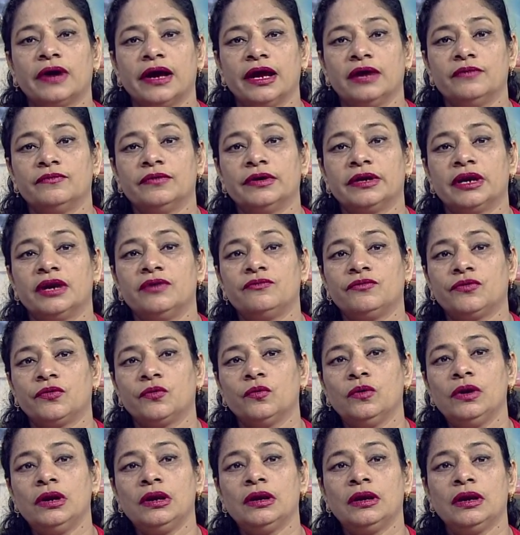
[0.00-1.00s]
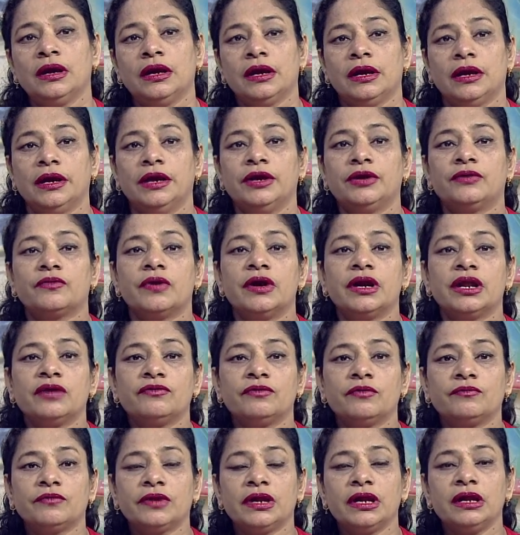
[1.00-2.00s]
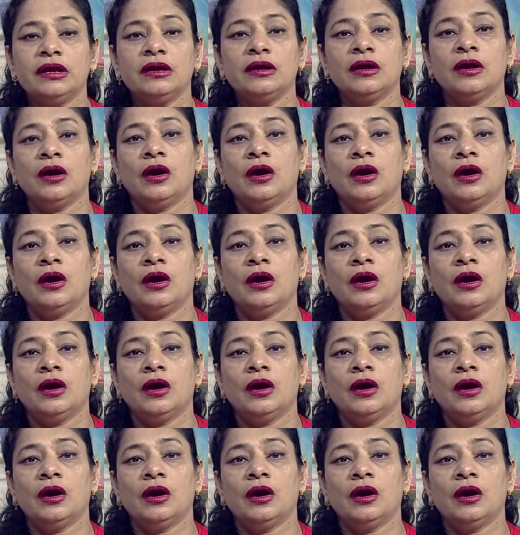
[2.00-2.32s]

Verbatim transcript: fiber and fuel in 2050.